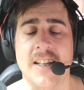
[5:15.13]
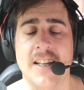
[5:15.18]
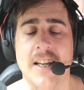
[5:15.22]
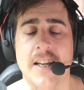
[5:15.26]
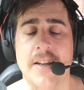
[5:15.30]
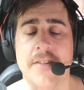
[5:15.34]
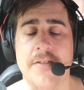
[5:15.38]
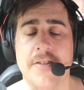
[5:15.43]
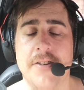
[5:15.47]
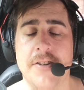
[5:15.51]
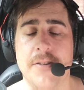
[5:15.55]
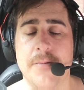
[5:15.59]

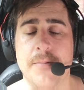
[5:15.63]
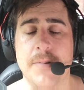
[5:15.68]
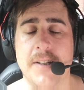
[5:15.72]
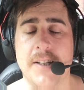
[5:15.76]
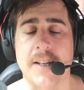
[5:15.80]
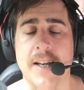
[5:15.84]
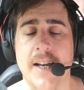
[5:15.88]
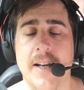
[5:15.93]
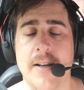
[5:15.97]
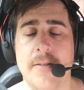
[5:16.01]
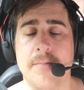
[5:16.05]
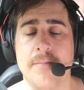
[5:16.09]
If you
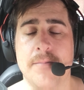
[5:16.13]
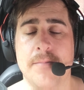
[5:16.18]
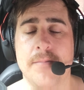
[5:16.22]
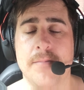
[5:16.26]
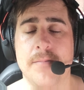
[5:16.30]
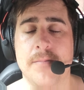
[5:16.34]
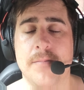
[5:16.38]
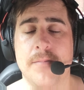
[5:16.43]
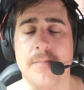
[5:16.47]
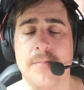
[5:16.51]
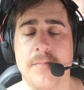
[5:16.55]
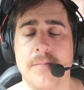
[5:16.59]

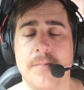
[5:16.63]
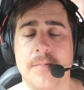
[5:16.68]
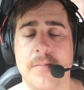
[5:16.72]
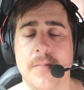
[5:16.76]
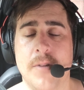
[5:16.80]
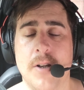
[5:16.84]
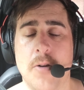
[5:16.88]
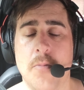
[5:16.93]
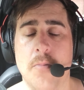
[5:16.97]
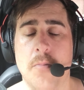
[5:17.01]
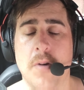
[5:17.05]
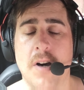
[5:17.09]
become
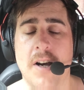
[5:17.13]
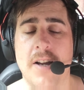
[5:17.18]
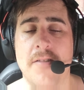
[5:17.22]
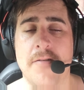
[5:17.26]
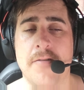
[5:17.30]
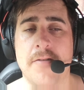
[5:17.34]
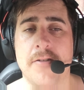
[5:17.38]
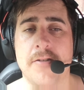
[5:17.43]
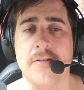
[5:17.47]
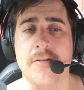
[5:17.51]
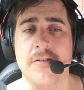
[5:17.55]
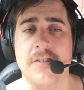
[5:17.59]

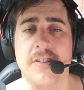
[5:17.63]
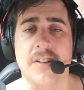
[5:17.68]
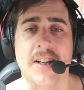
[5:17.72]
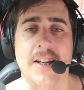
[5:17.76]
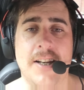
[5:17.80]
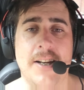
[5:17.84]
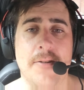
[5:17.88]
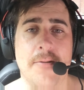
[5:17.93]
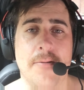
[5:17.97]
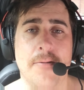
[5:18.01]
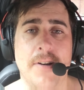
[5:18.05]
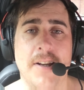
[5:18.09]
mindful
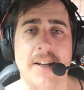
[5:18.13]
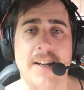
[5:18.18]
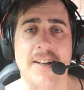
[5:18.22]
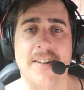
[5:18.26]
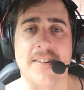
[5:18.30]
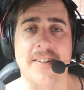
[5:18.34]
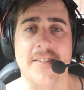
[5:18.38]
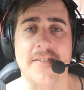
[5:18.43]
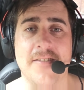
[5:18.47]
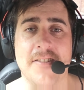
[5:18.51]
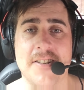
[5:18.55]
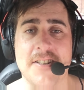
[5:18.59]
and
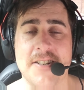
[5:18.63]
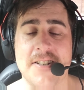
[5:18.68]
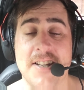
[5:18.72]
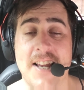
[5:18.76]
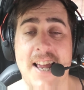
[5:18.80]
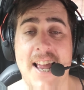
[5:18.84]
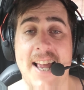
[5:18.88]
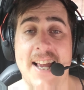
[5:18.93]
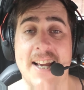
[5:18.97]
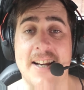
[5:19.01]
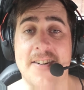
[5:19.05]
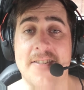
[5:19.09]
aware of this
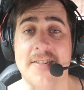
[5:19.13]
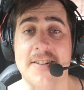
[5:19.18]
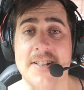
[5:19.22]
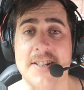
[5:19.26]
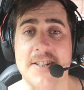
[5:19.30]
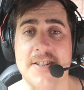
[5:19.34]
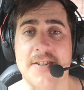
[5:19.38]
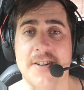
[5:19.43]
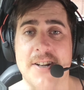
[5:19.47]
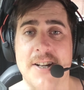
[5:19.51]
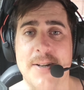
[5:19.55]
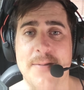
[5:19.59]
angry
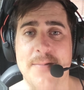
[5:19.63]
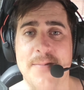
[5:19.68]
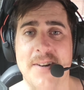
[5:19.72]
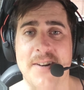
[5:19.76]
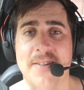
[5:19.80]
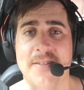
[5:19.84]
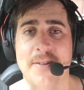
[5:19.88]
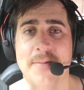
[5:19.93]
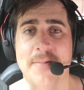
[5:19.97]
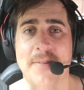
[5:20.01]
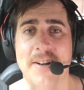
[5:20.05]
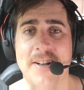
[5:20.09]
stream
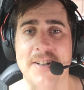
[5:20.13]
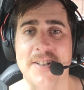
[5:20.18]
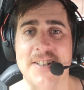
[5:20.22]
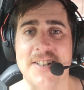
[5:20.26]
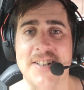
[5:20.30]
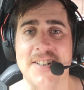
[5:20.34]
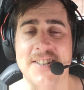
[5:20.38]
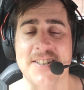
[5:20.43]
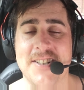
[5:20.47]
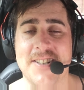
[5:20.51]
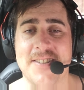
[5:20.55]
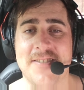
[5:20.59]
of
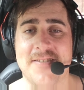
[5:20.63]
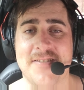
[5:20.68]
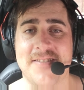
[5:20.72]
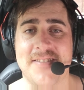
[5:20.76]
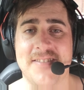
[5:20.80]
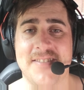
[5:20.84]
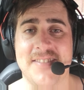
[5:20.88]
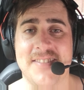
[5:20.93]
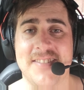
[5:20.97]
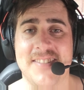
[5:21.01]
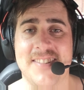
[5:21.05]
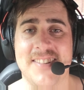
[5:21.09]
emotions,
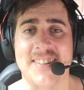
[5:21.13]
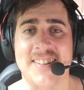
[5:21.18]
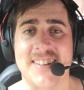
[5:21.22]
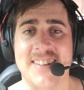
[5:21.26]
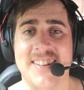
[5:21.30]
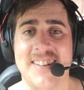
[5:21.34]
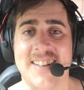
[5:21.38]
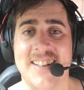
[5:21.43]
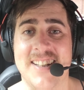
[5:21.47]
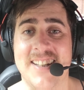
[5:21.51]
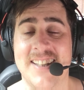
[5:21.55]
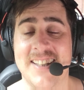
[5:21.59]

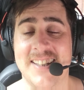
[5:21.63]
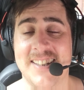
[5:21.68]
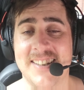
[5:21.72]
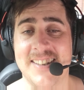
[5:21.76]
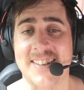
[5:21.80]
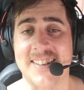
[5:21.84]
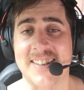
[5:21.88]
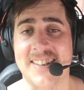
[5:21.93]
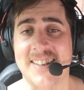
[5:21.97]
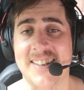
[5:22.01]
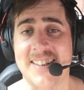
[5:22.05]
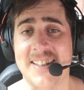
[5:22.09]
it
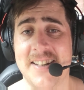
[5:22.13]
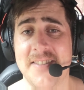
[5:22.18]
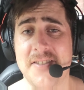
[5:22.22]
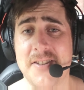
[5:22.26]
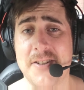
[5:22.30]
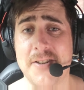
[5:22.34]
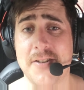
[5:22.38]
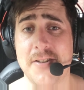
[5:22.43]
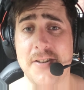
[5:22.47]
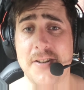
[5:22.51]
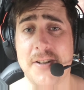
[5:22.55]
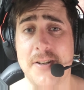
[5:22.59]
gives
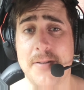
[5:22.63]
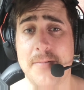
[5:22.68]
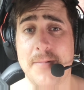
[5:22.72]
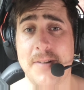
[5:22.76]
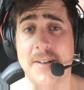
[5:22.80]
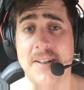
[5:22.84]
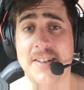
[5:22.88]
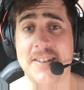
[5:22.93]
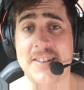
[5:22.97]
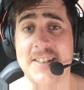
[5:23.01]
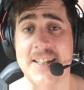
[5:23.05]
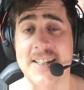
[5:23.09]
you the
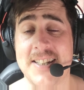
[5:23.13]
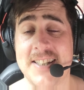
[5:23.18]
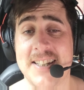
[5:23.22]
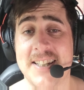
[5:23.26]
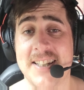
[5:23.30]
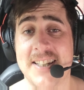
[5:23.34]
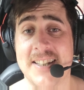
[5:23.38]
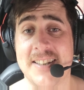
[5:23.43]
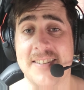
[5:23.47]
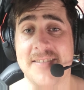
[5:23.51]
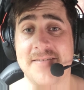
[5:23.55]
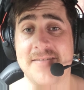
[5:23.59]
ability
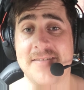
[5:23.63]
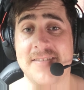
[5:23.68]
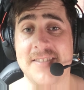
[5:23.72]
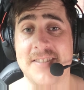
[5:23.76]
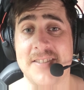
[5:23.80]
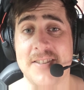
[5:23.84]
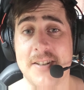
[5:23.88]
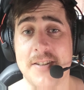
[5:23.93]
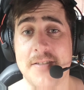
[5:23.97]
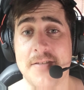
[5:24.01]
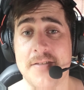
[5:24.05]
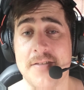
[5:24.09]
to
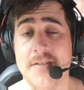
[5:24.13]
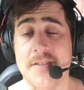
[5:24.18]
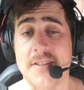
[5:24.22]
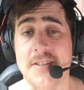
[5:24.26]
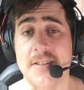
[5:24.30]
sort of